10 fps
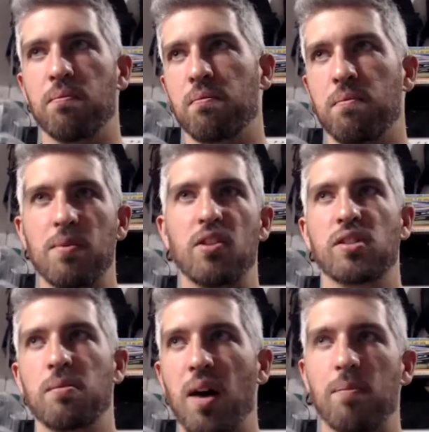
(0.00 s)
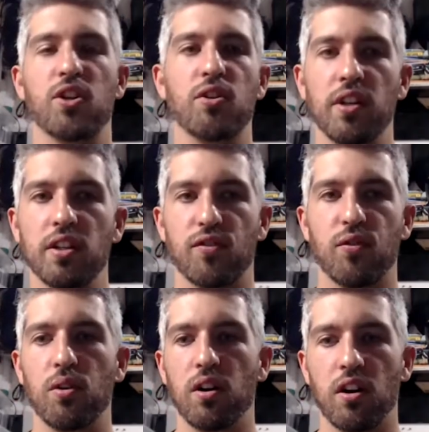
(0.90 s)
maybe there's some opportunities
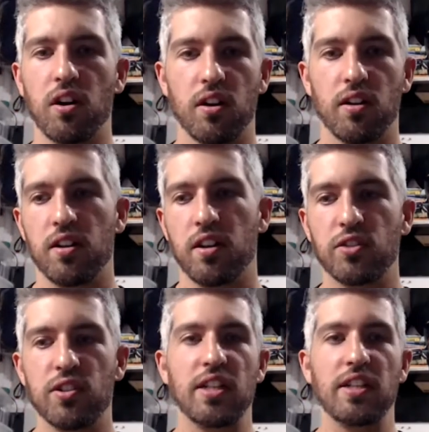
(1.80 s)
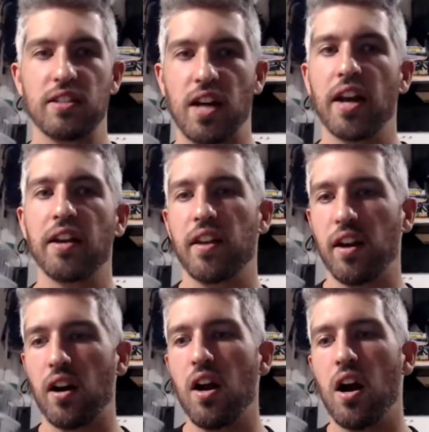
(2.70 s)
for interesting design
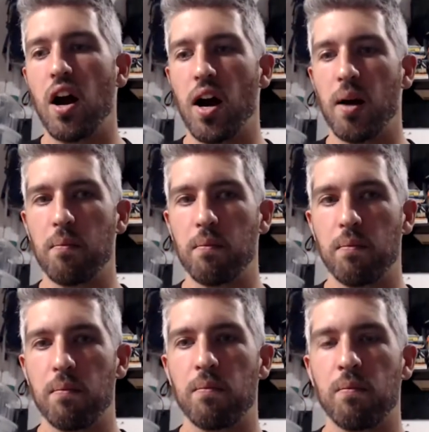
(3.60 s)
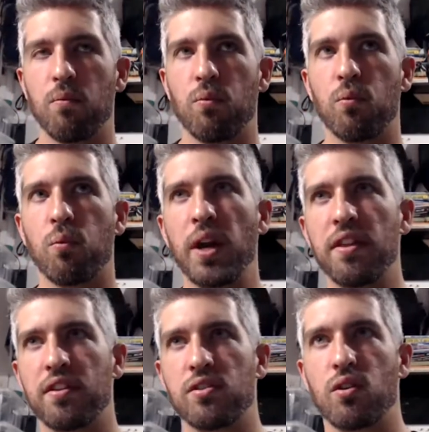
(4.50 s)
there. With
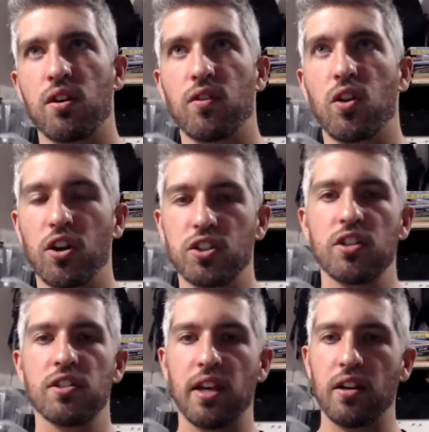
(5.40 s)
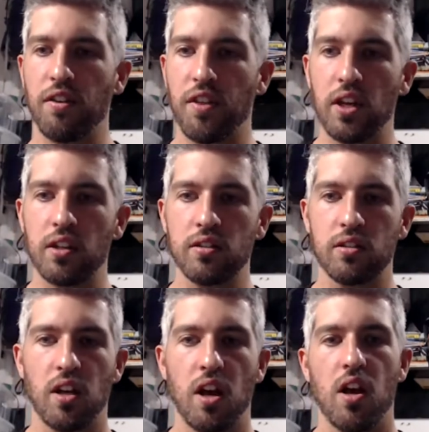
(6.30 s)
sort of larger scale
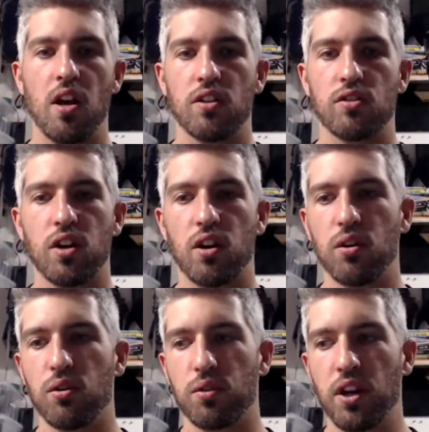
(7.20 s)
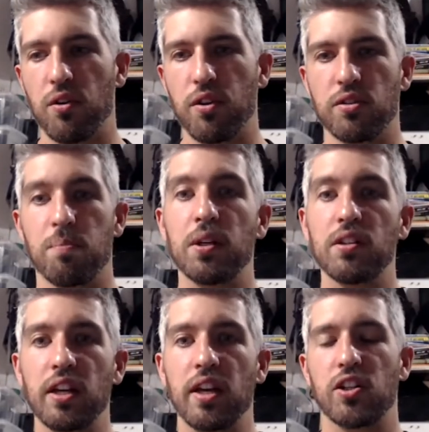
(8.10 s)
things, so, there's
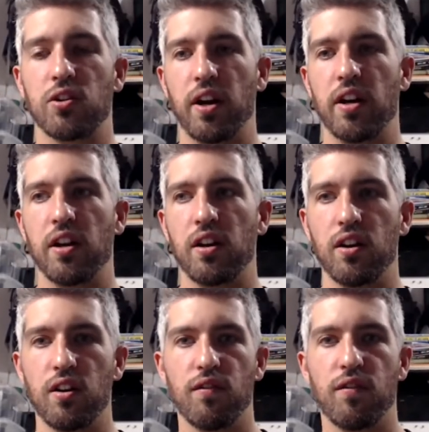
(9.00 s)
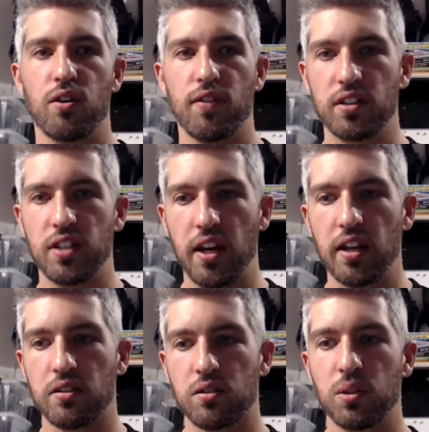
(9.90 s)
building integrated
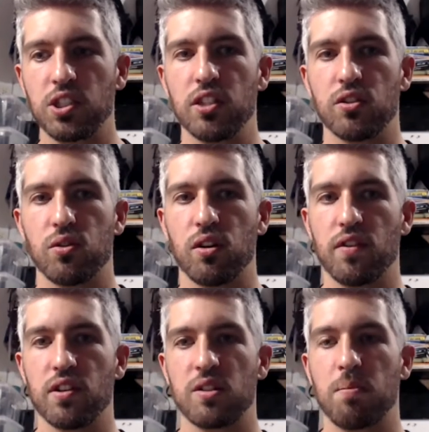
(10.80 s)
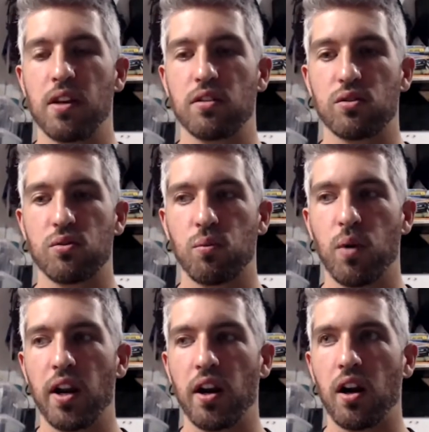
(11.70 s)
photovoltaics, which is sort of the space
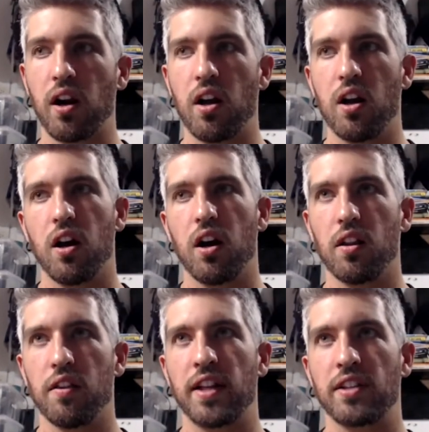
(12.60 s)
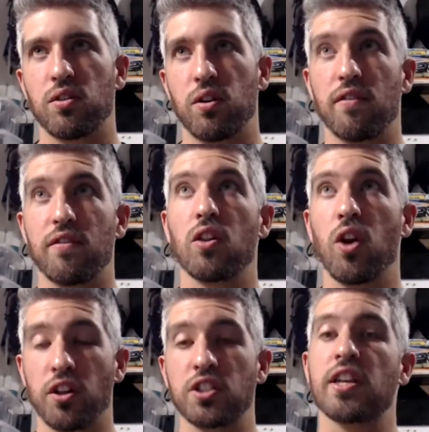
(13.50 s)
where that's sort of the
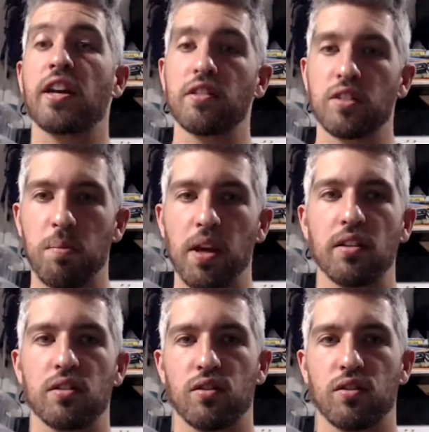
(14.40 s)
large scale space